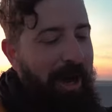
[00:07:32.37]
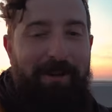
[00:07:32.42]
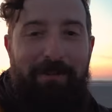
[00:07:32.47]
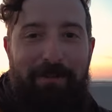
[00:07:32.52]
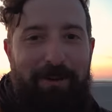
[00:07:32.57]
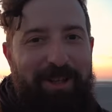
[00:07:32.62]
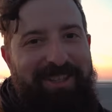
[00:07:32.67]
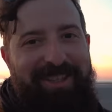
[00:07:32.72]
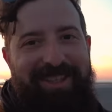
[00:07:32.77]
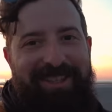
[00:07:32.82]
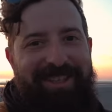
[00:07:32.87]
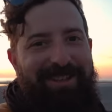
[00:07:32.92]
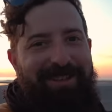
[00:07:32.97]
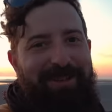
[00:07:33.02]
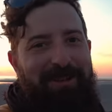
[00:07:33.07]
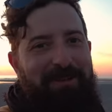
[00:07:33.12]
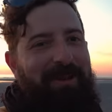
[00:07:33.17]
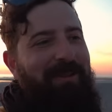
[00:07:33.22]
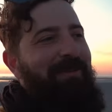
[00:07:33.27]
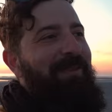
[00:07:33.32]
I've wanted to
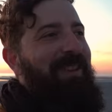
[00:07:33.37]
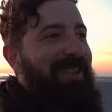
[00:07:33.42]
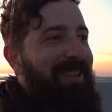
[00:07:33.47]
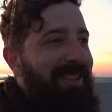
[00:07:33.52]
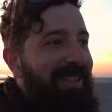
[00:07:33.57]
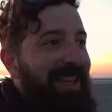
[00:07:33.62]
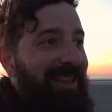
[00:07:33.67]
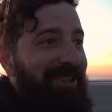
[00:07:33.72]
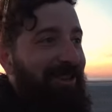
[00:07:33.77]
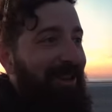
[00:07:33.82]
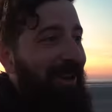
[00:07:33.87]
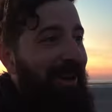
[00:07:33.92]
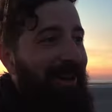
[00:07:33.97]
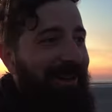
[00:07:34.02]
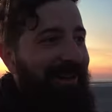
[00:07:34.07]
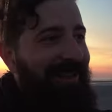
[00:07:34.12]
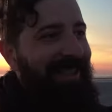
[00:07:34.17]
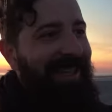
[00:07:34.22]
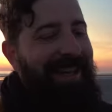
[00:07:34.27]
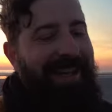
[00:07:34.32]
do one for such a
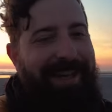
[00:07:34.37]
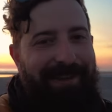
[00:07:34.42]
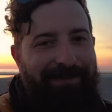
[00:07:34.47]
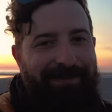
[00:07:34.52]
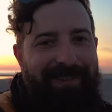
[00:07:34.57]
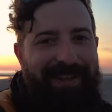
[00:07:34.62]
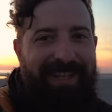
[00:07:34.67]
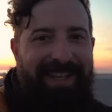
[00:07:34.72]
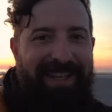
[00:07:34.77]
long time.